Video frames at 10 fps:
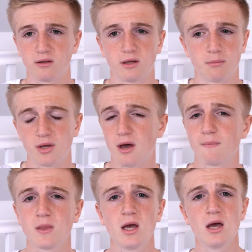thing. But yeah,
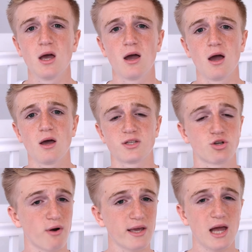it's a
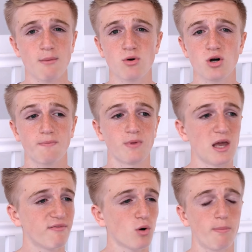great camera.
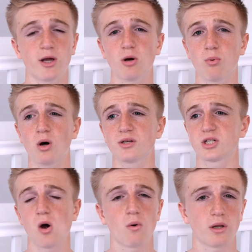If you want to pick up one to
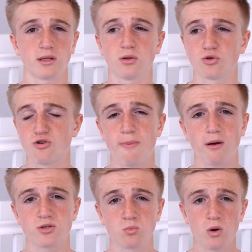go on a little trip out
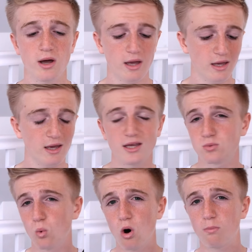somewhere, it is
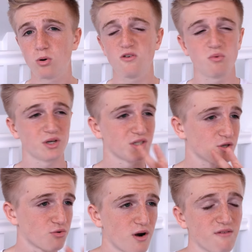waterproof, which is a
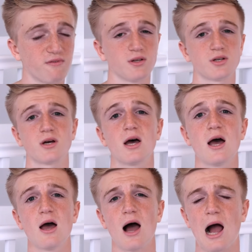great feature.
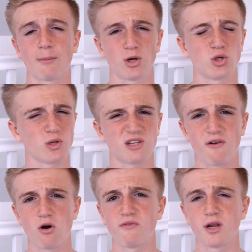I'm going to do a
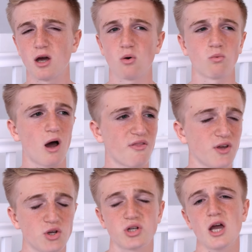Sphero video. I think
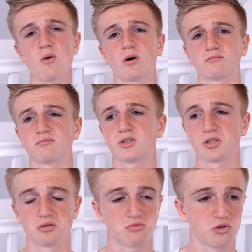you should get one. It's a
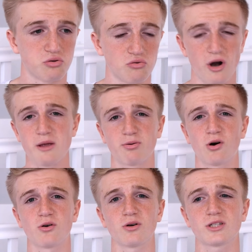great
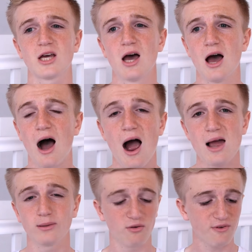product. I
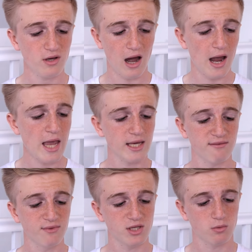love it. I ain't giving
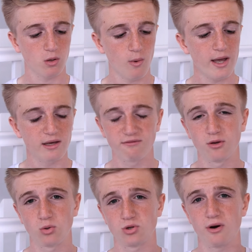this one away. It
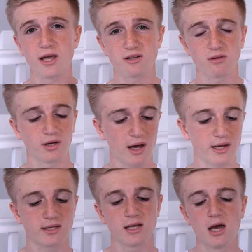feels great. It's really nice.